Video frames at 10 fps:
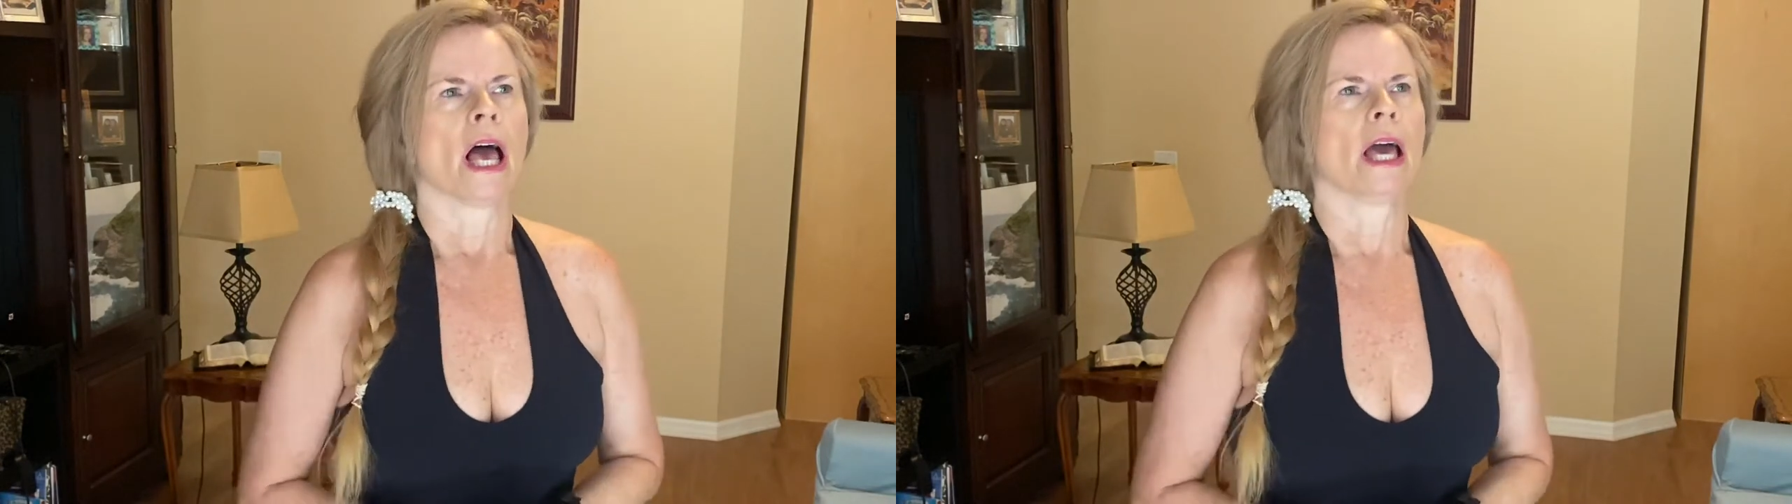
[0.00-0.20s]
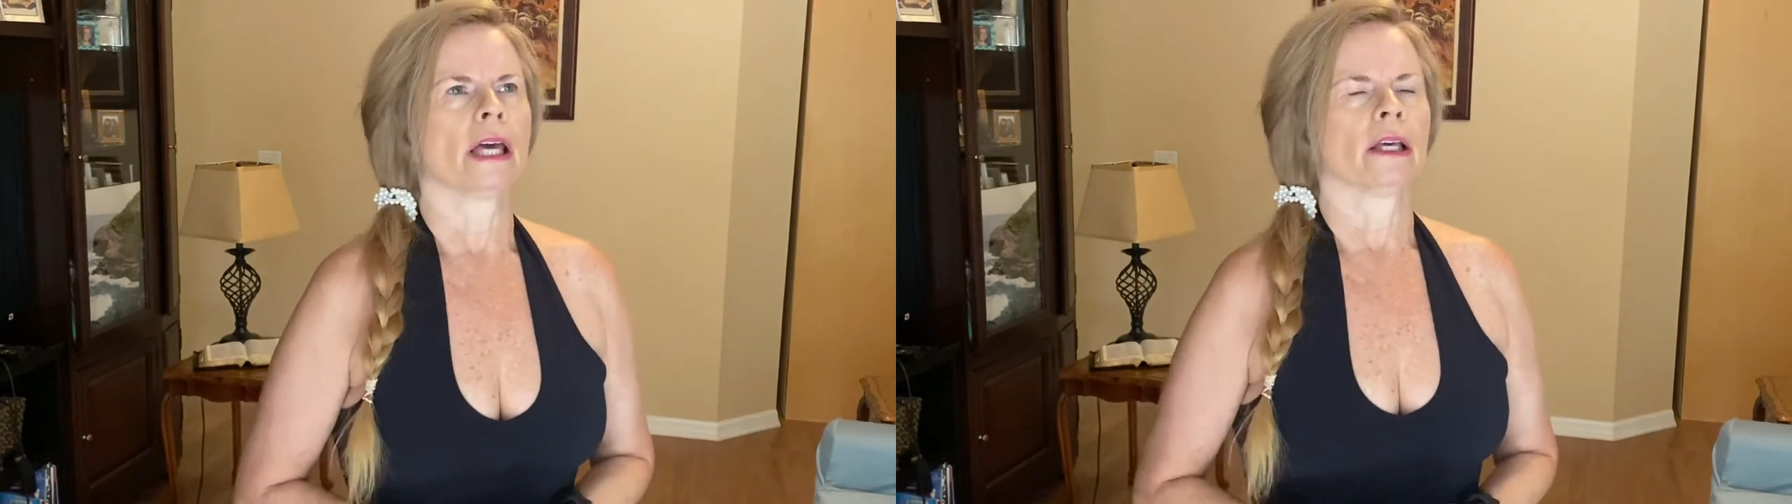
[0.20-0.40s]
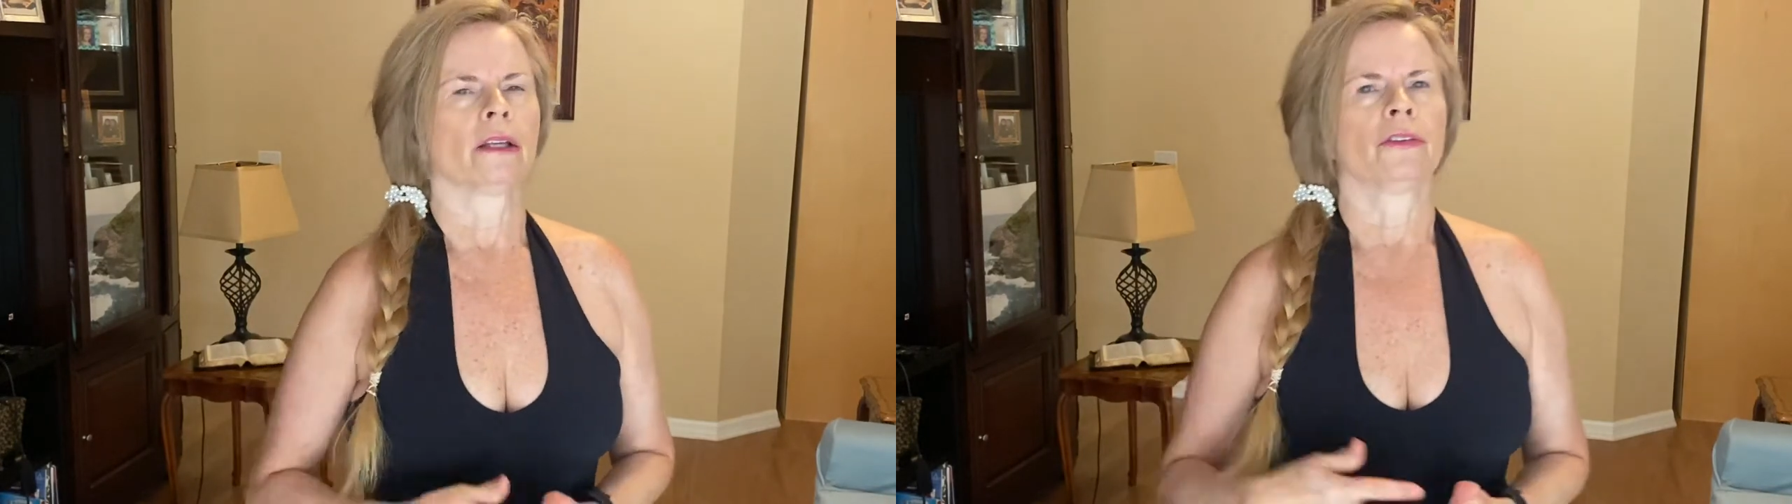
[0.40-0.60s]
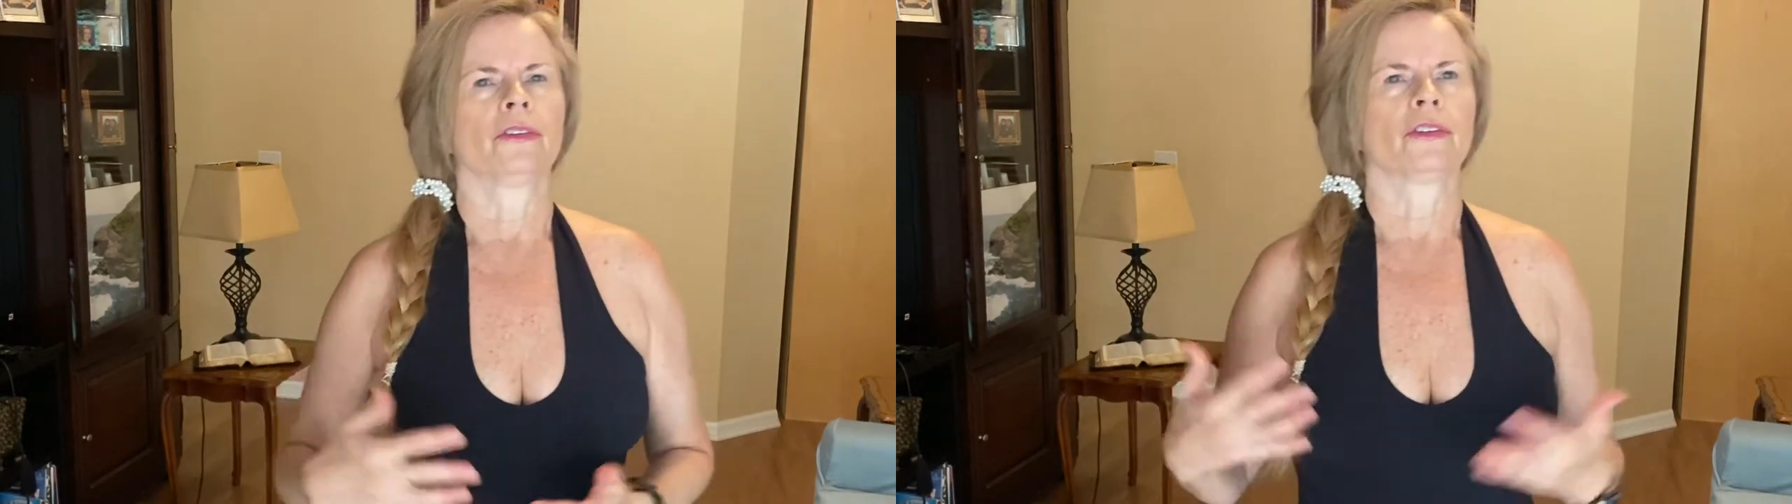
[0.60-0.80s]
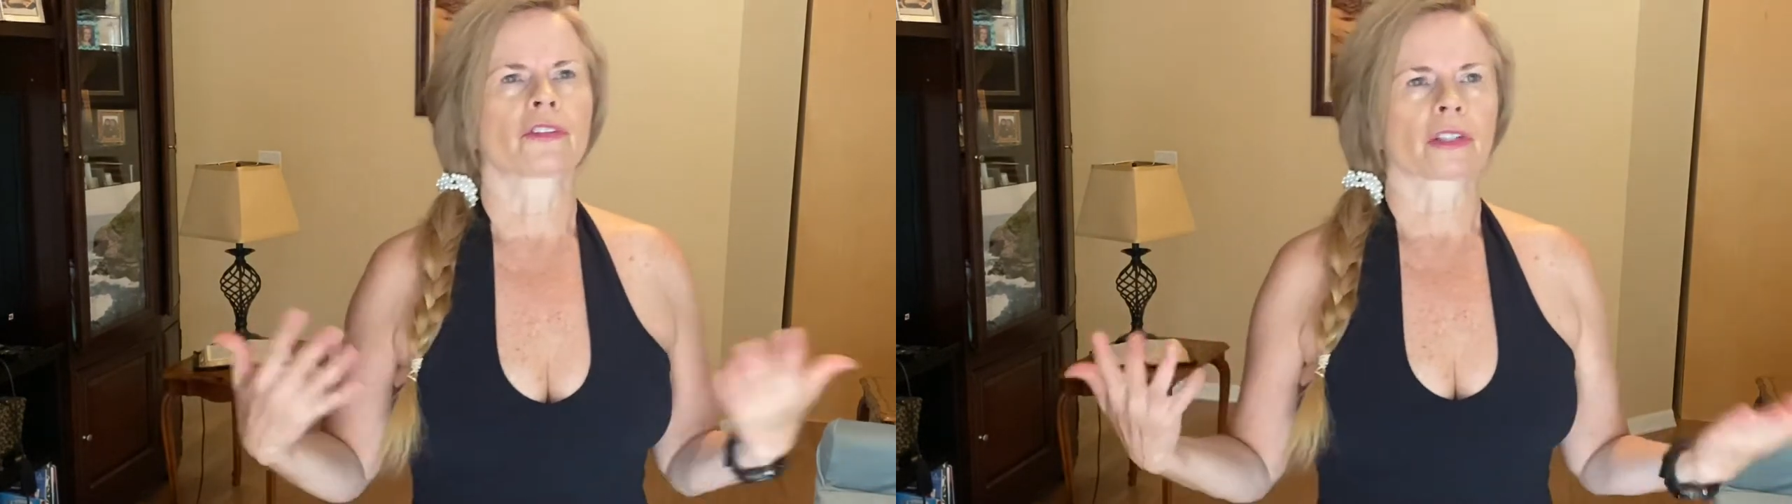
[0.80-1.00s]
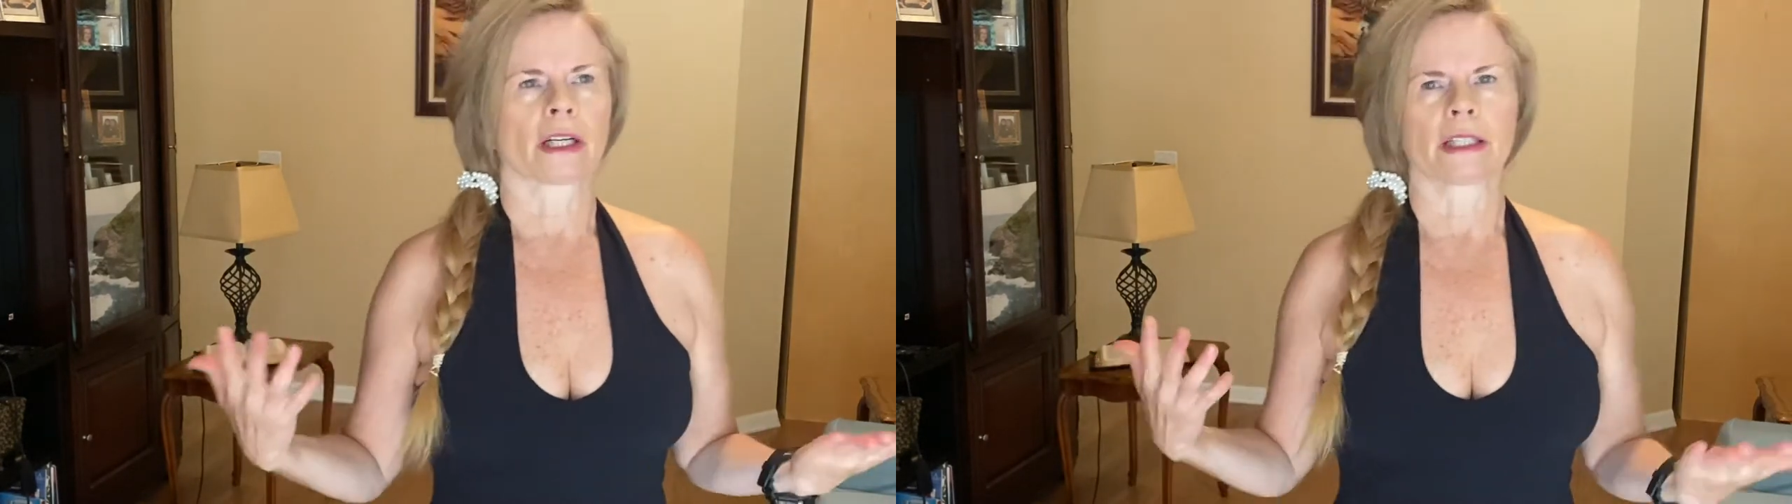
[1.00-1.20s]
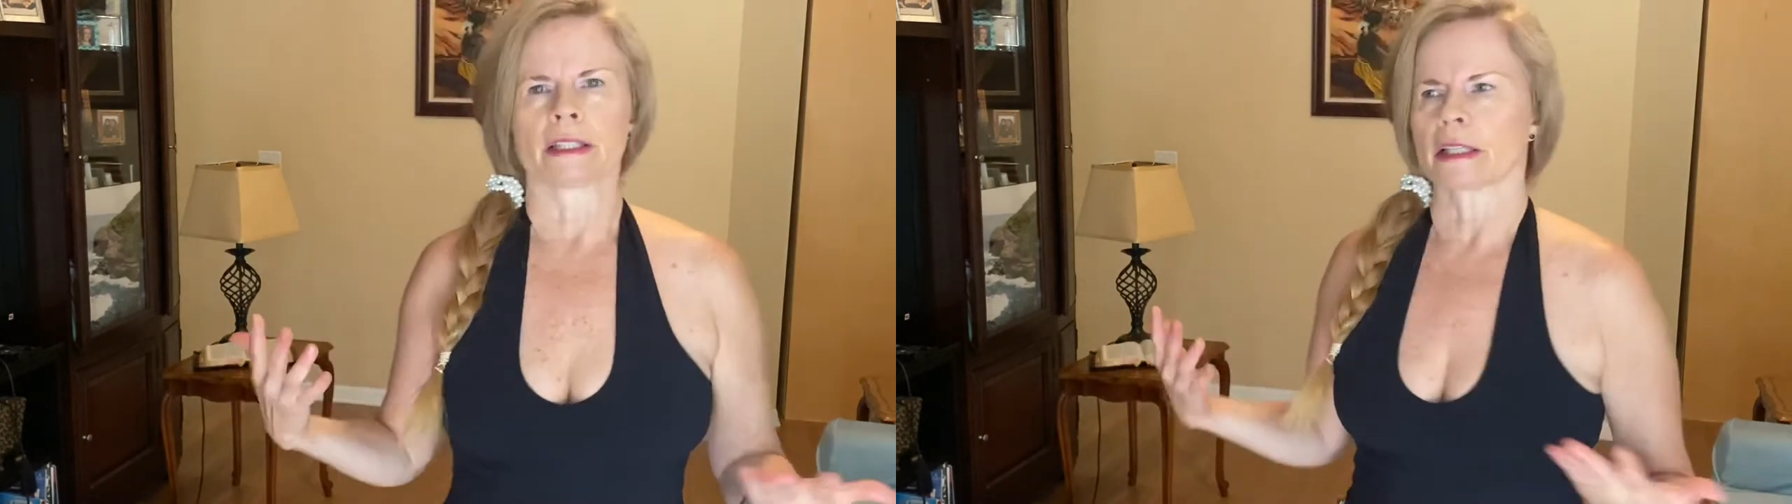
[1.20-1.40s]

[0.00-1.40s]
and this client